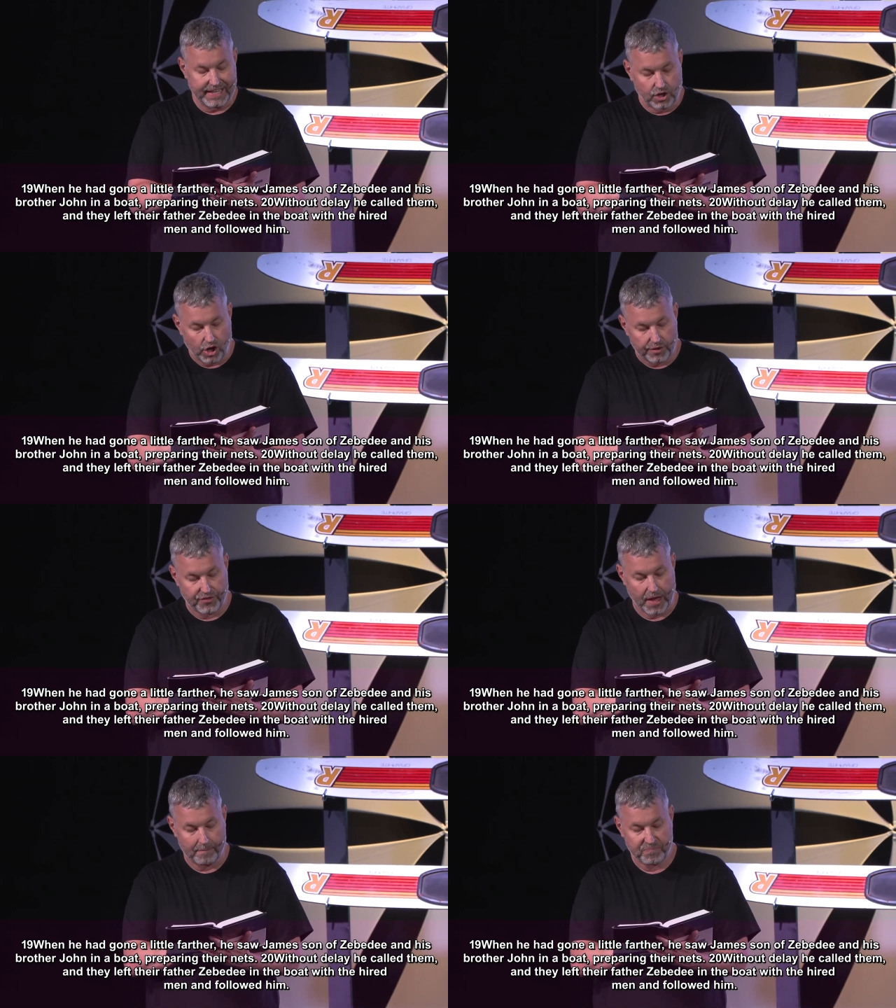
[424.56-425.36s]
he
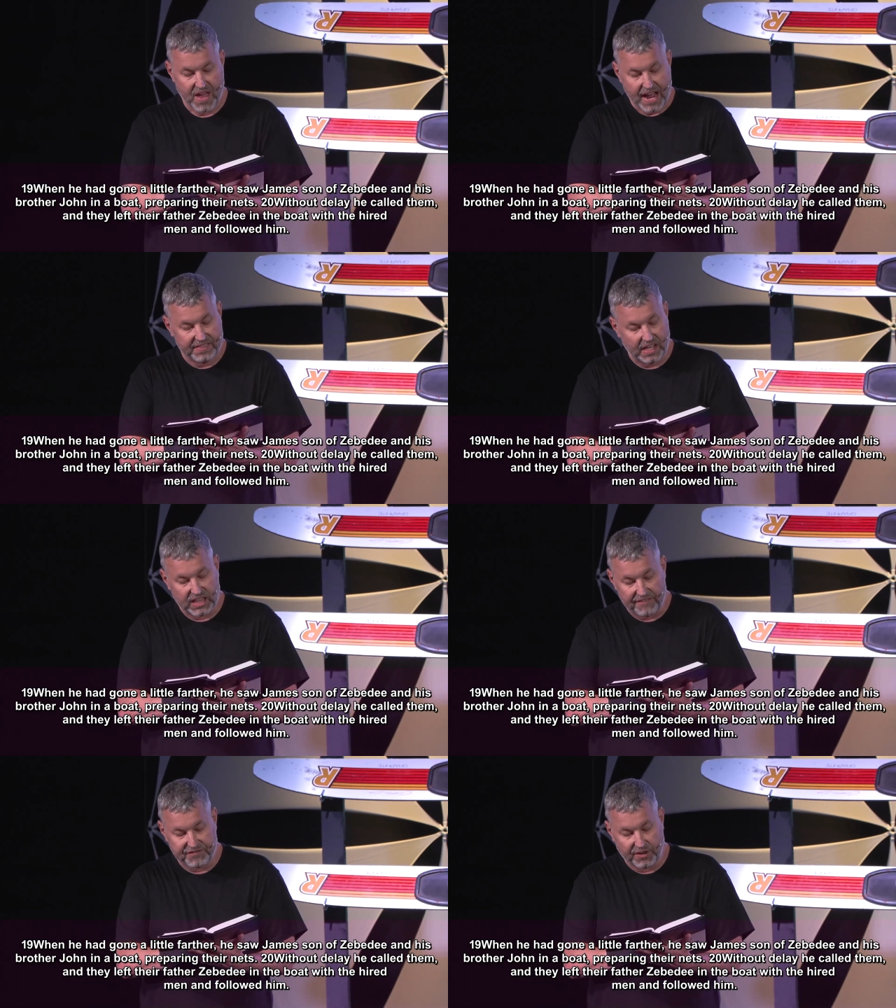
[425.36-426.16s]
called them, and they
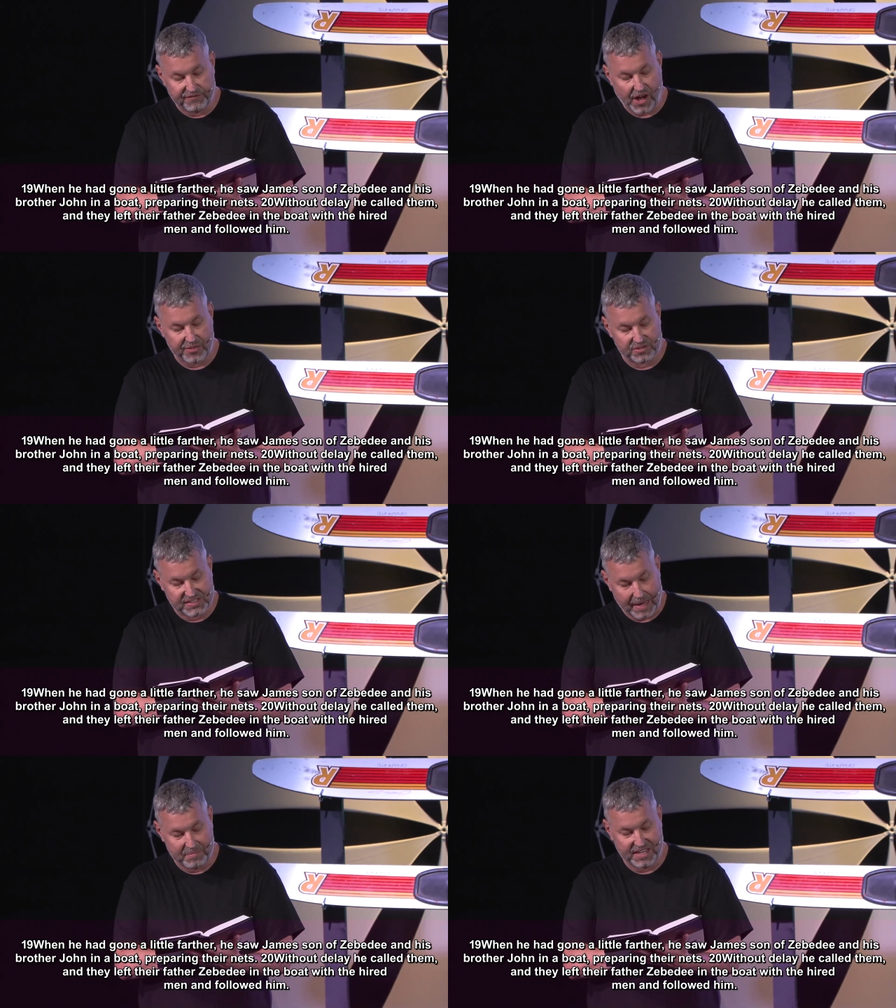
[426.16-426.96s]
left their father
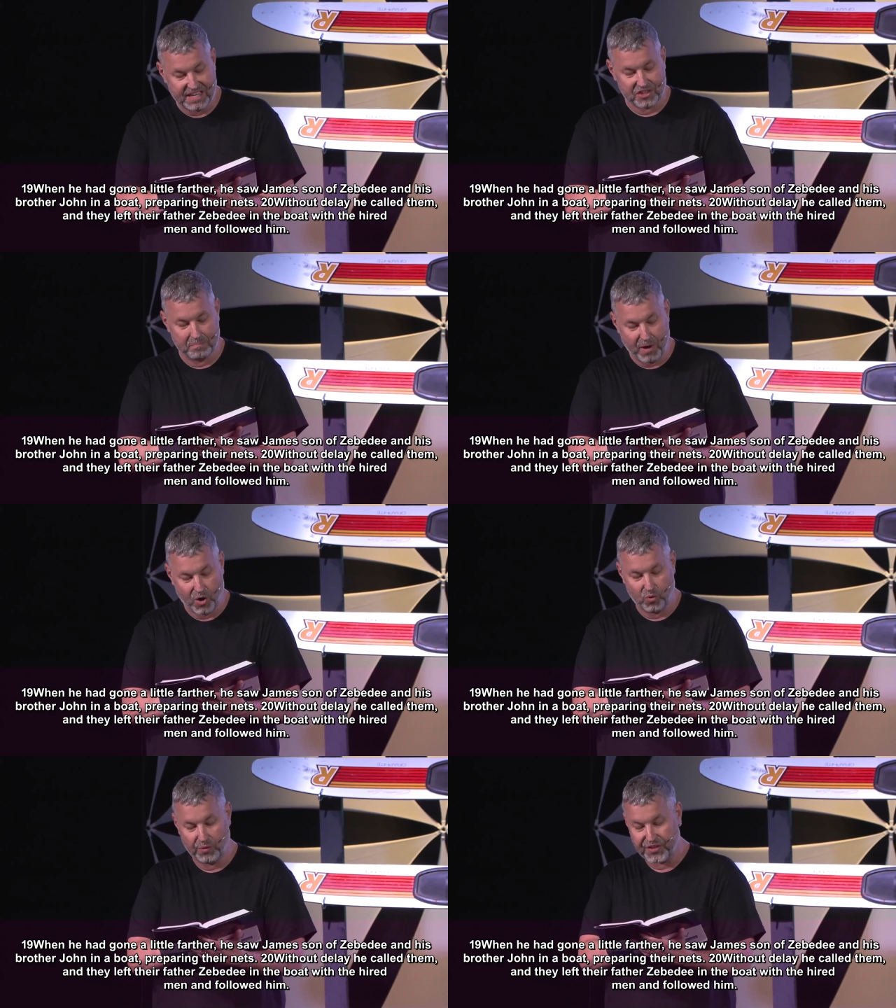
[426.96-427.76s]
Zebedee in the
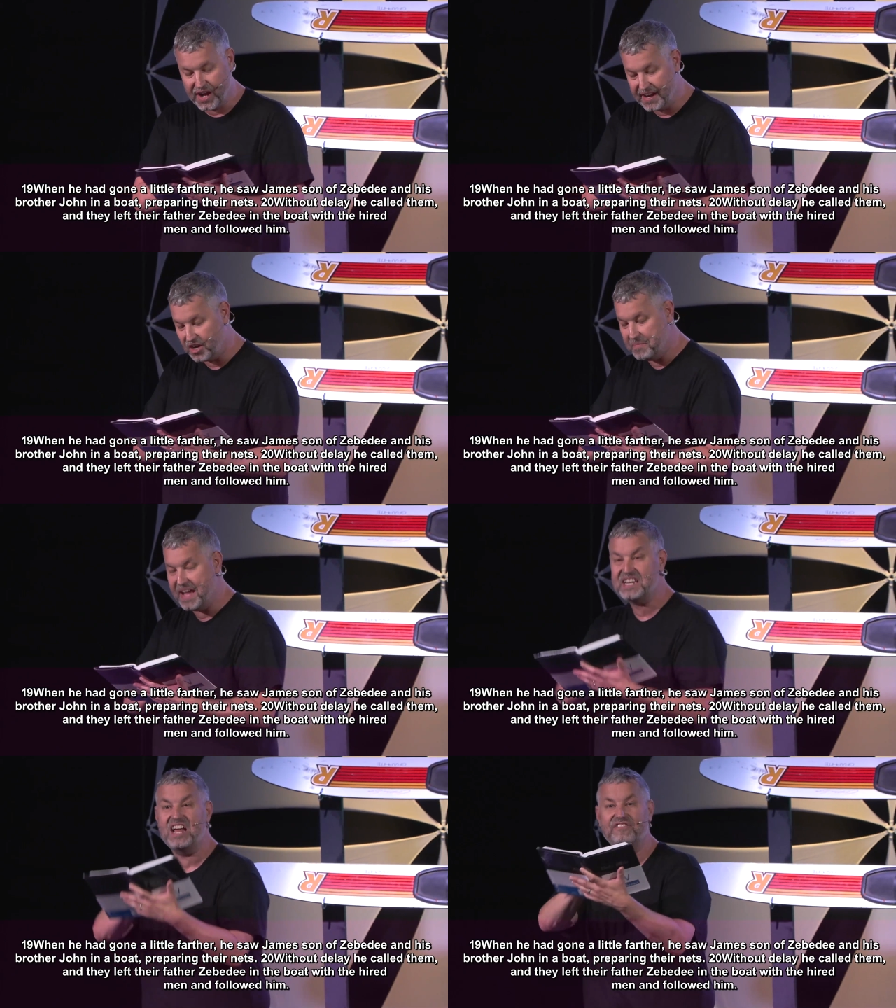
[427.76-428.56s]
boat with the hired
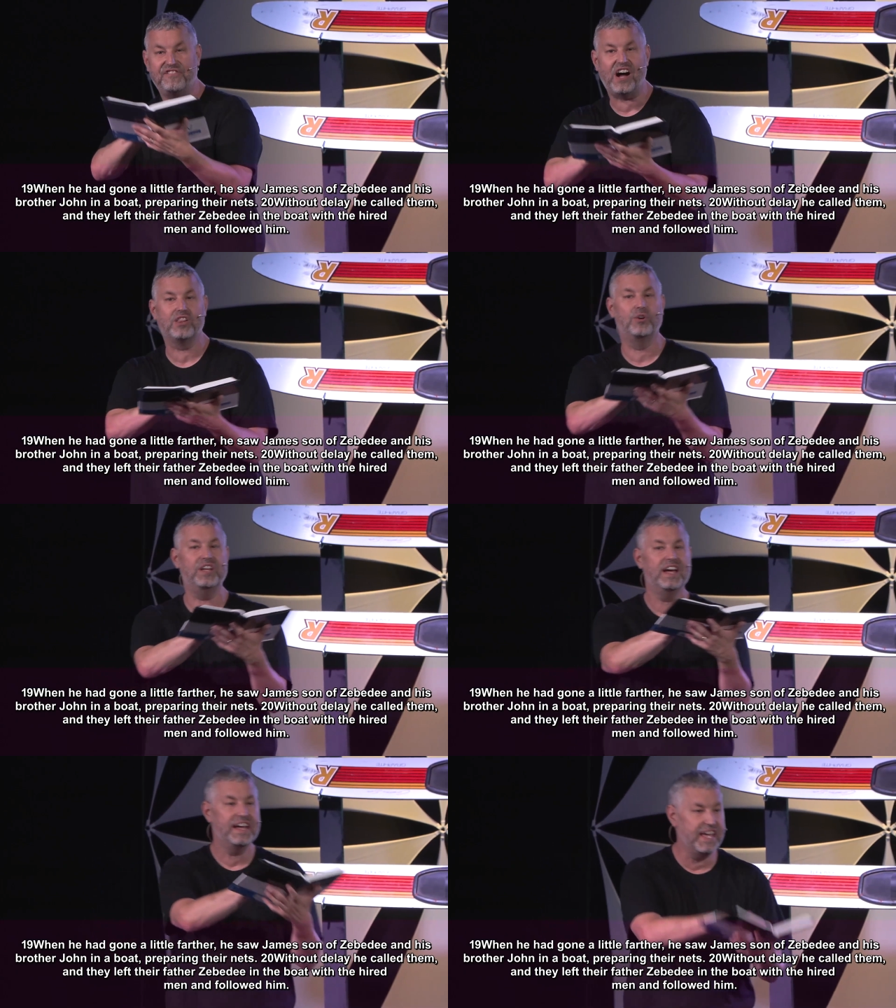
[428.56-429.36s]
men and
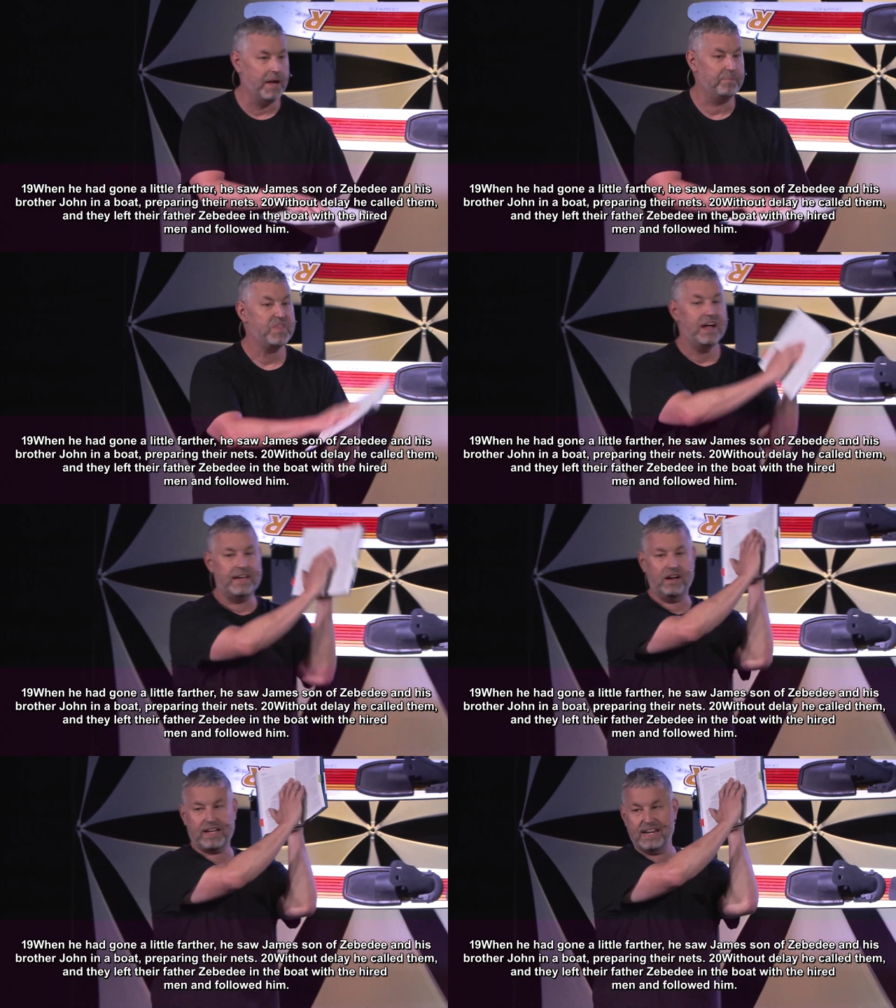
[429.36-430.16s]
followed him.
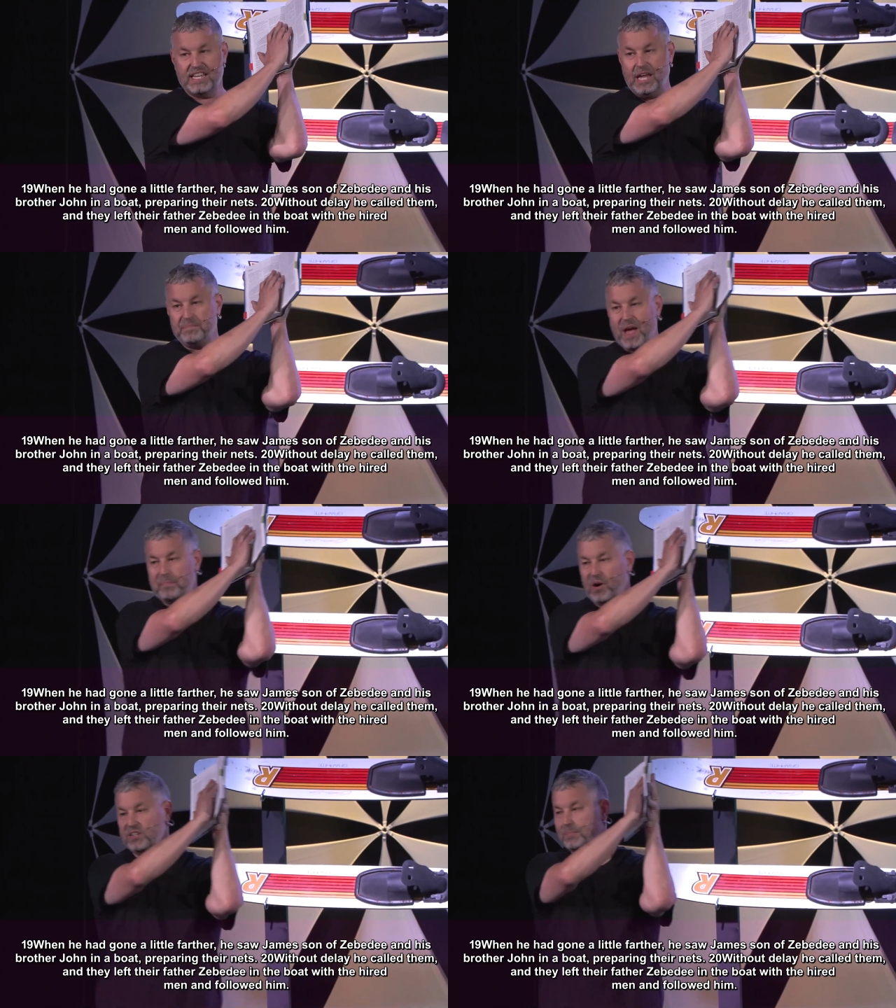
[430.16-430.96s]
Now, kind of keep
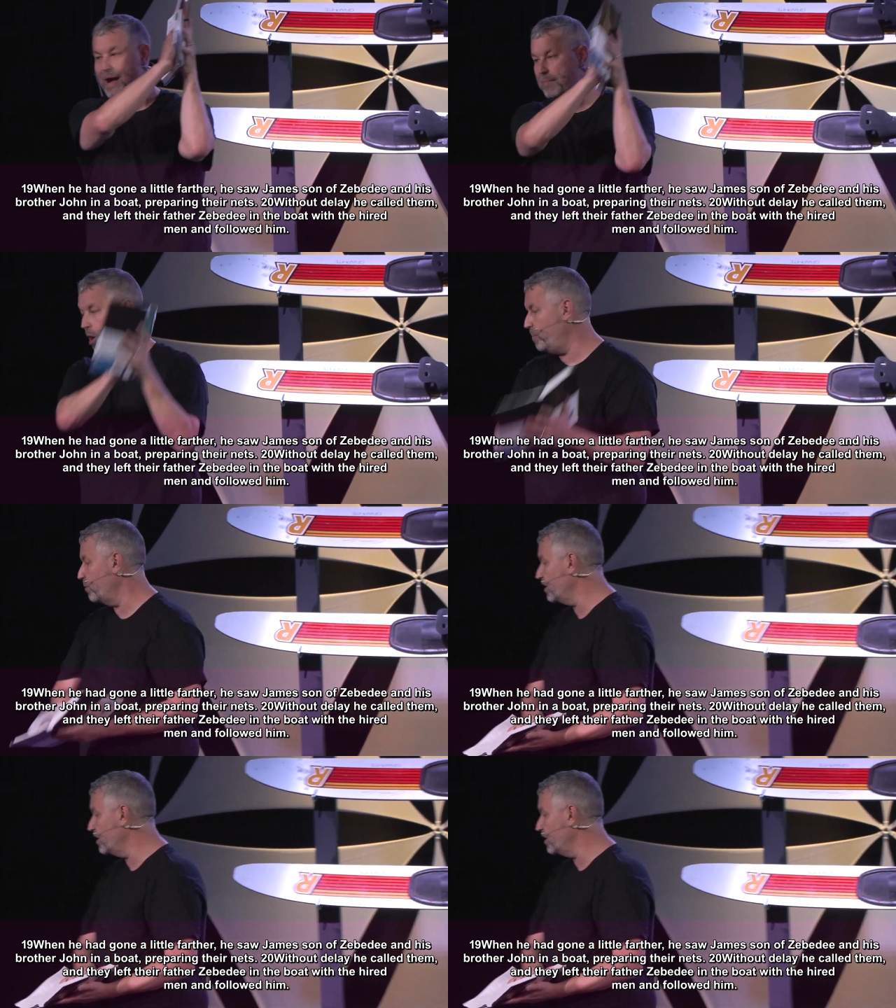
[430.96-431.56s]
that part of the Bible open.